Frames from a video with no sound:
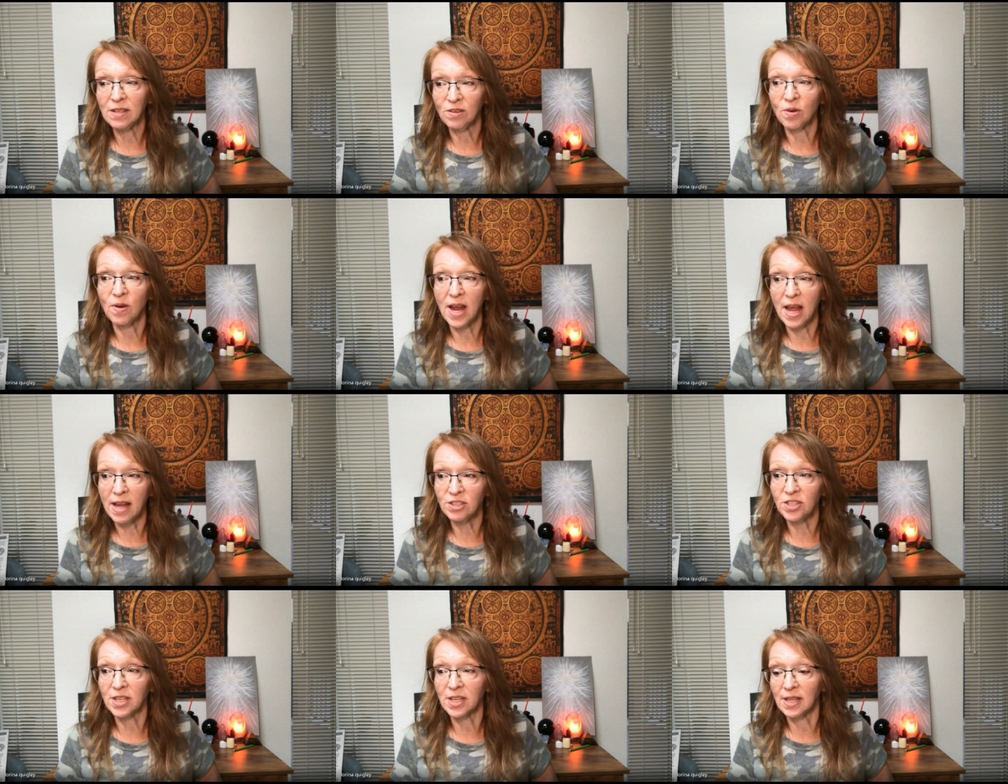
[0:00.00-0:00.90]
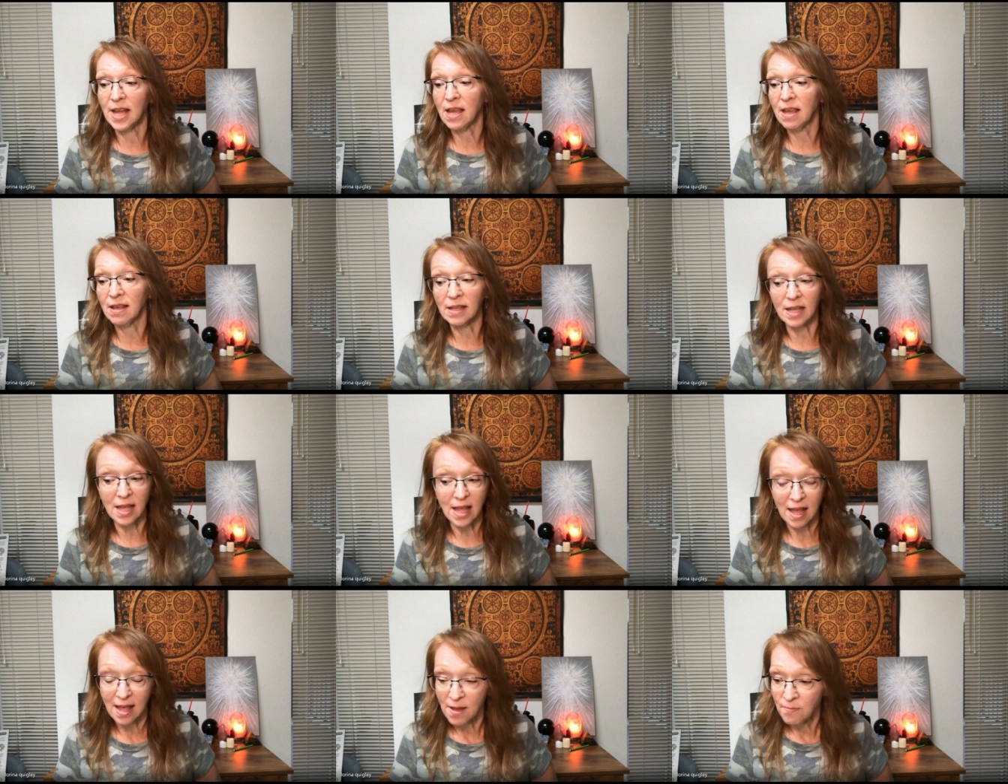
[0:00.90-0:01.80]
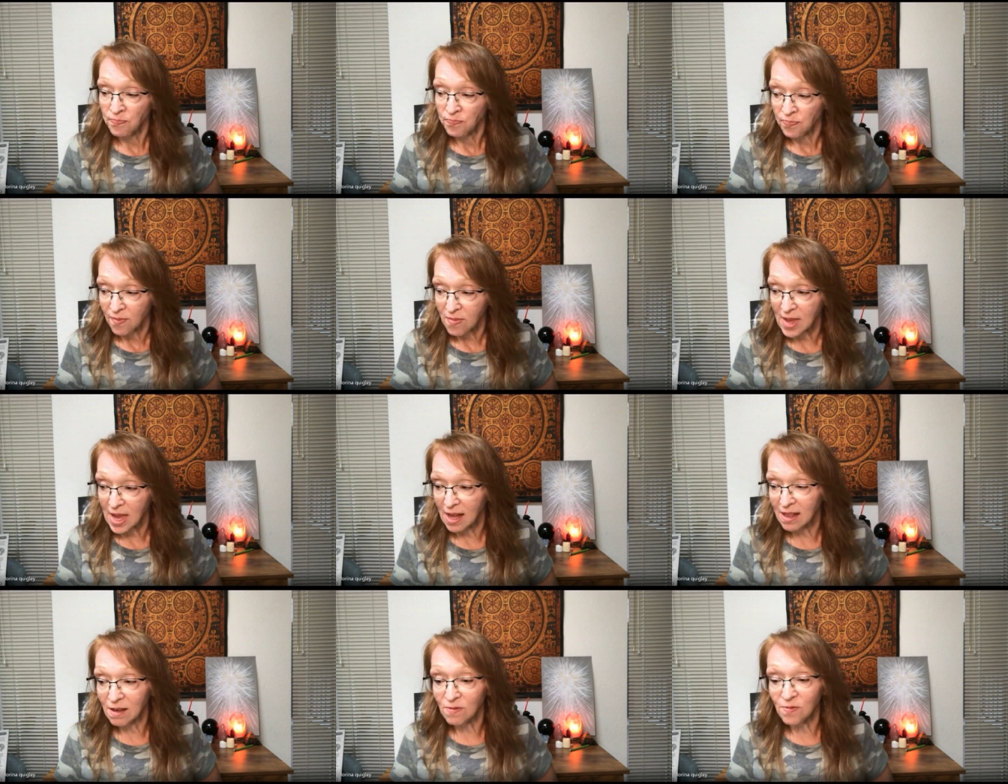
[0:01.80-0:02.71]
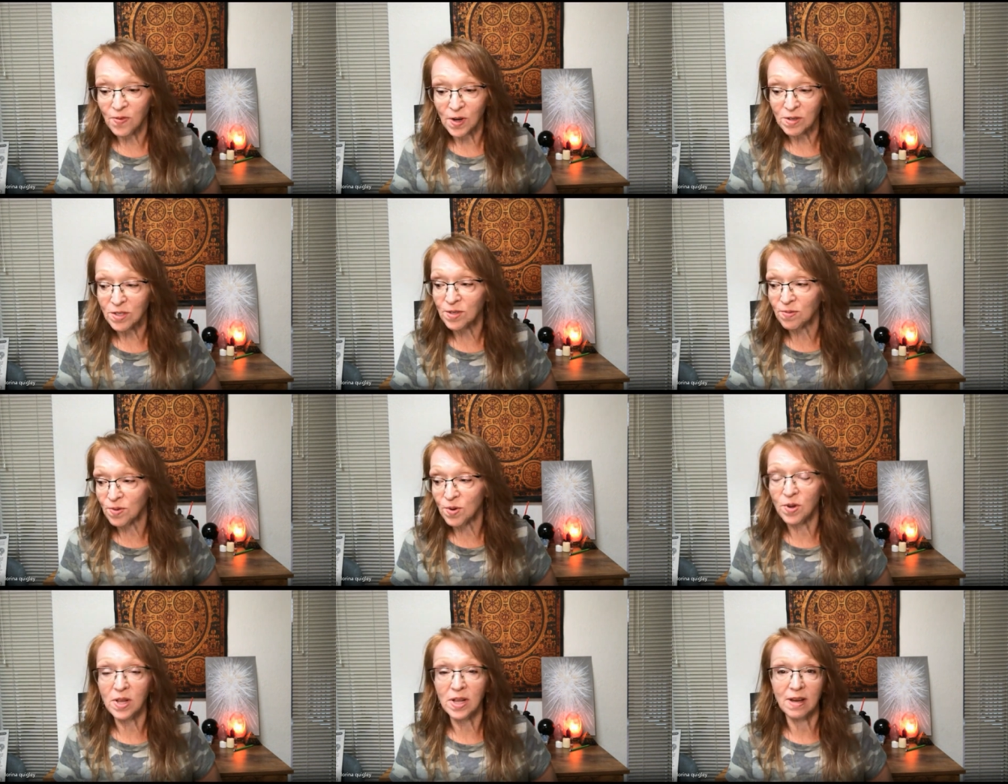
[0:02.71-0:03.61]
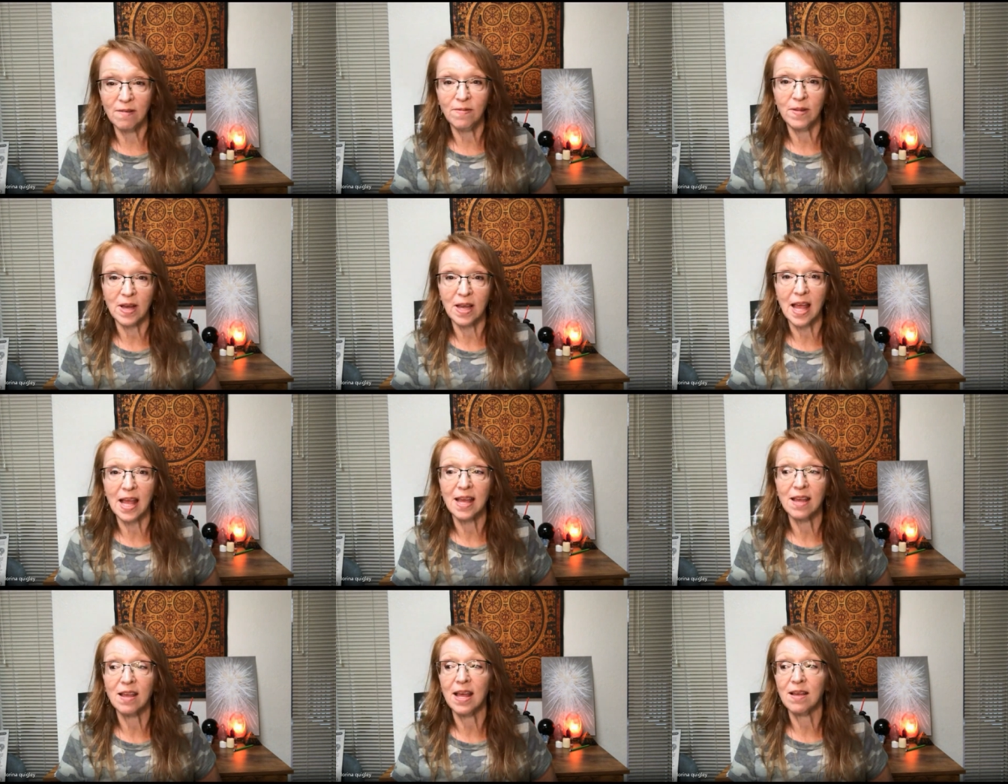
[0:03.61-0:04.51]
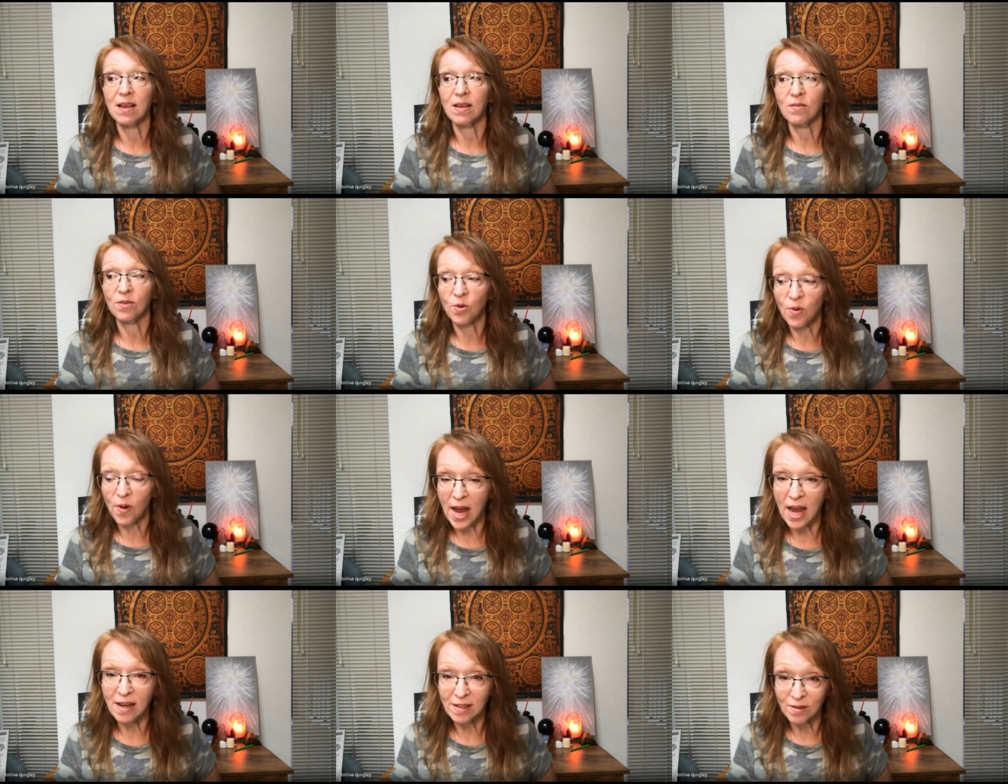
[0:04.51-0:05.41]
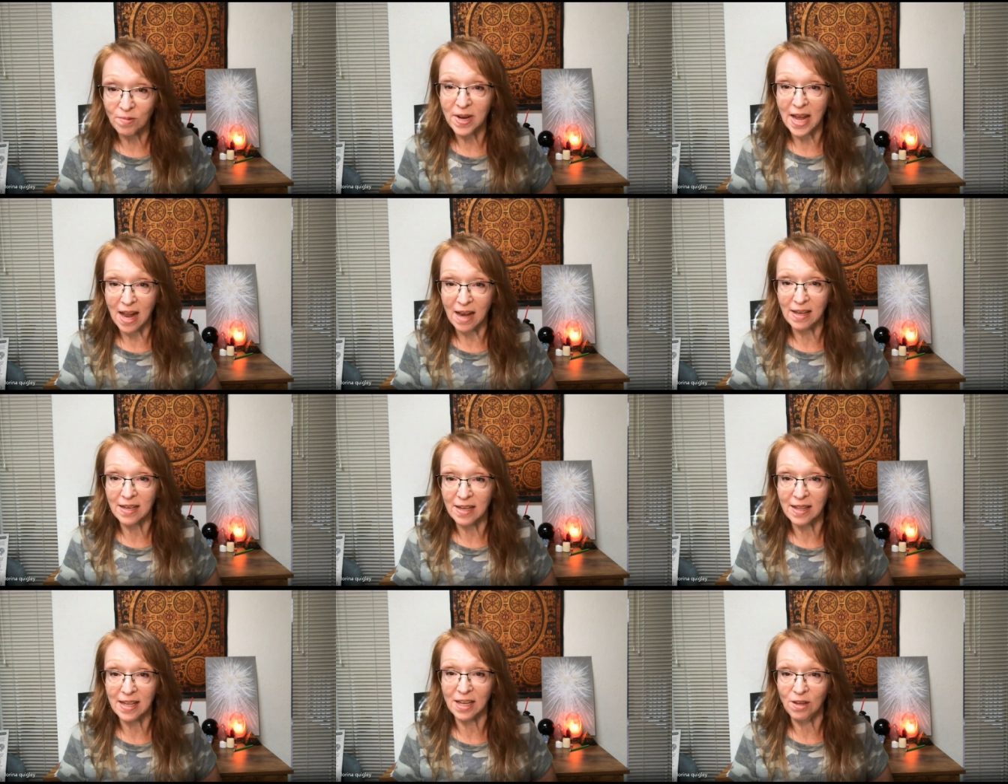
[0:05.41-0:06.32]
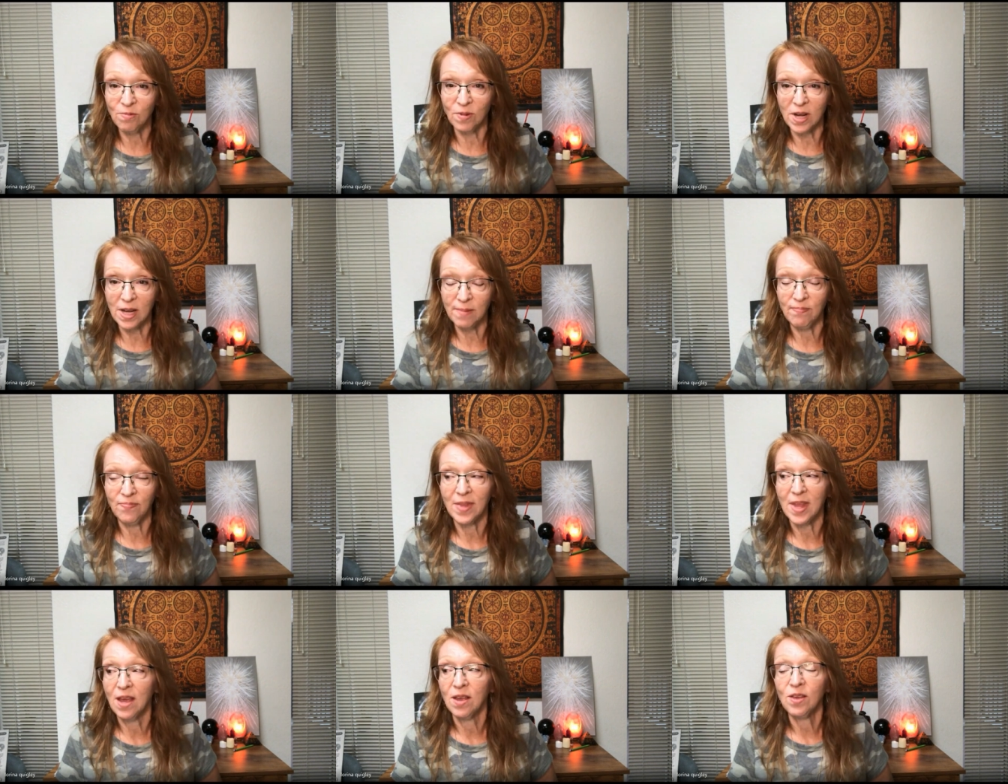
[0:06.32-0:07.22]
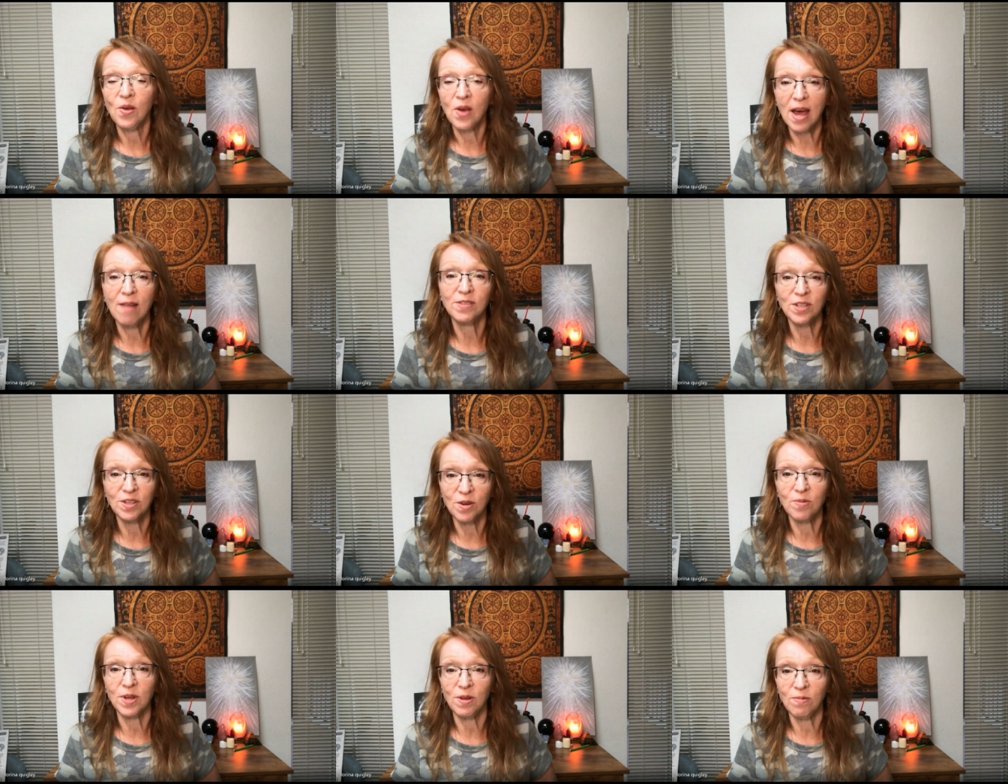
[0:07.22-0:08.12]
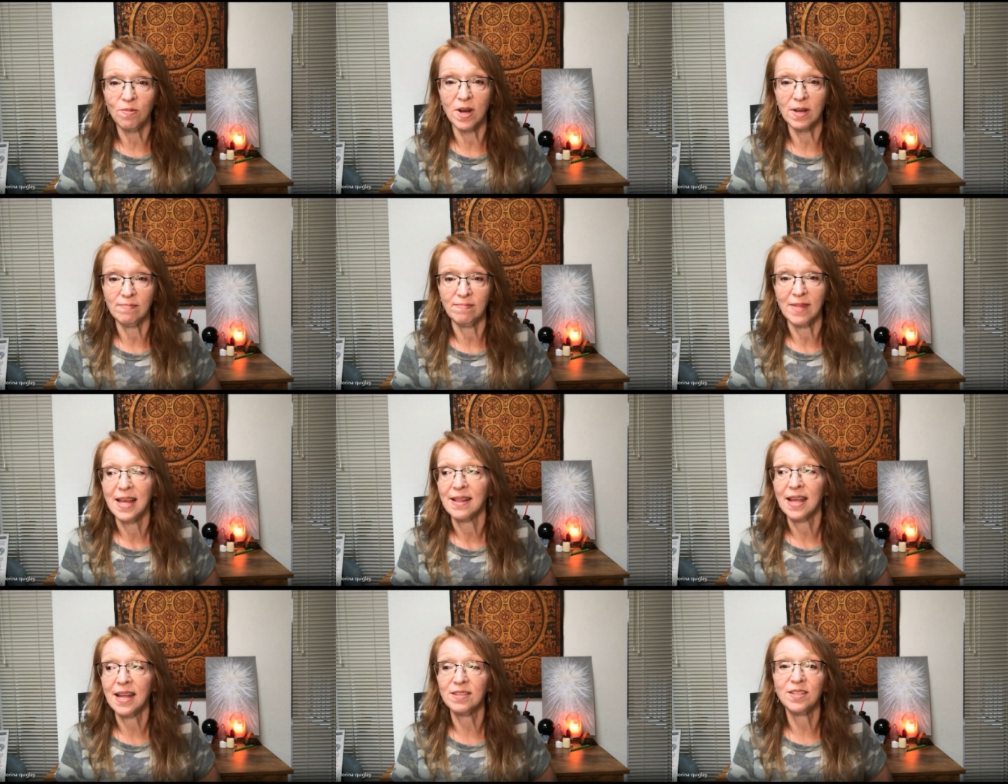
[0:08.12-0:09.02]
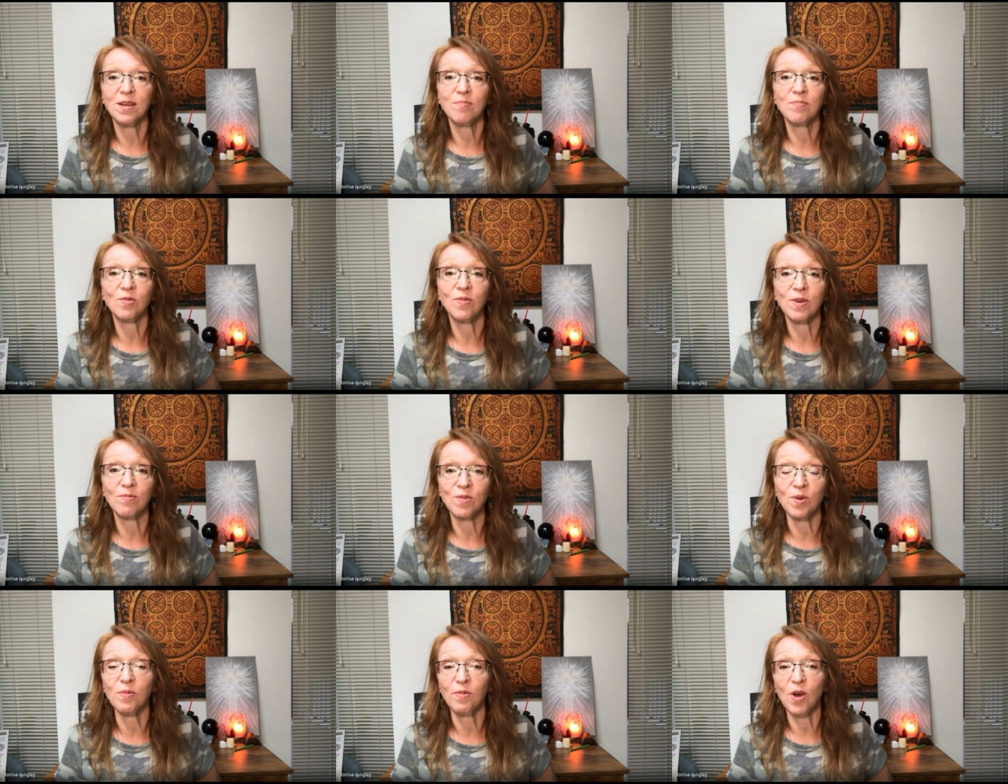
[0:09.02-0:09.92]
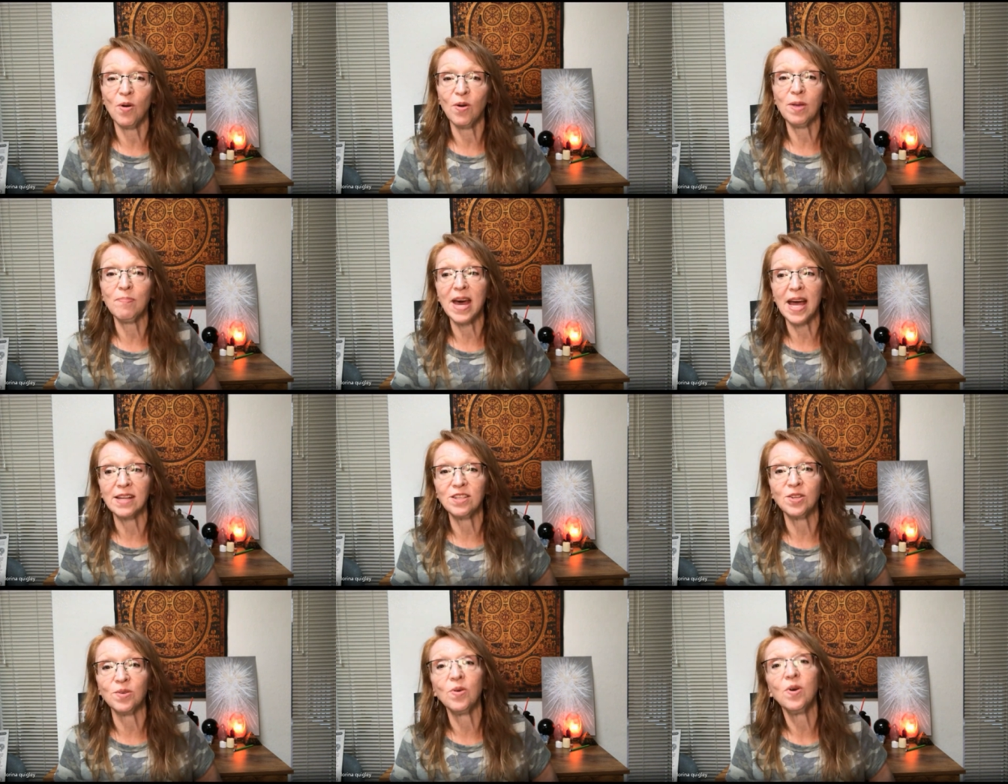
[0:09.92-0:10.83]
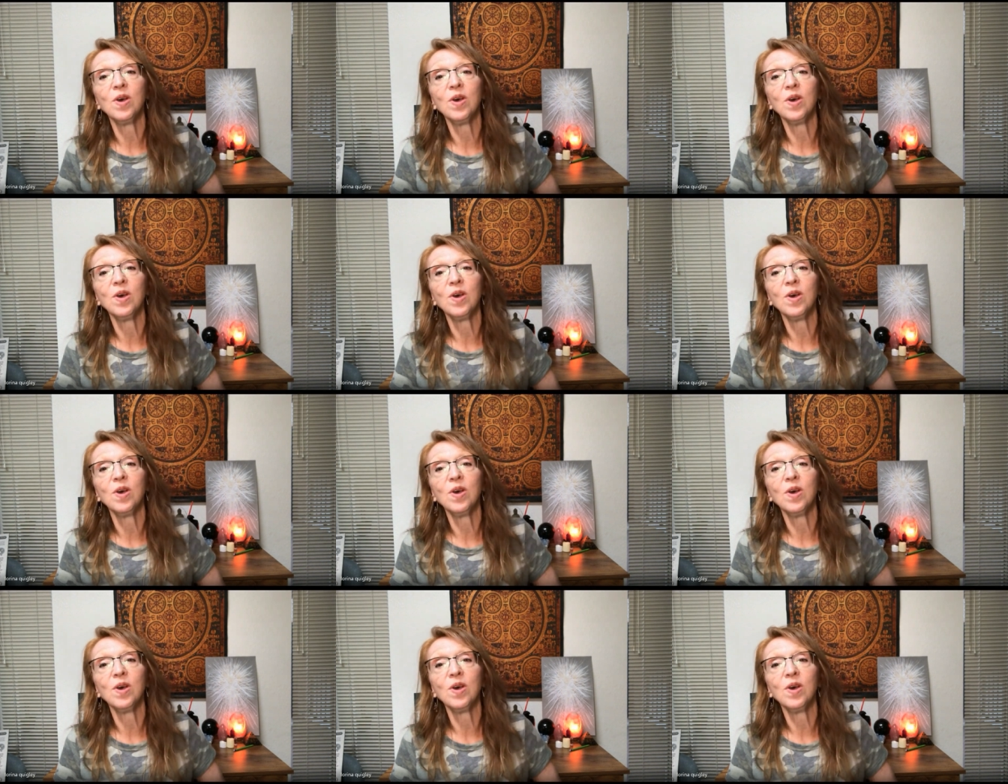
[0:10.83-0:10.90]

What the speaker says: creation, like the first rule of creating the reality that you want, you have to know what you want. That is number one rule. Going back to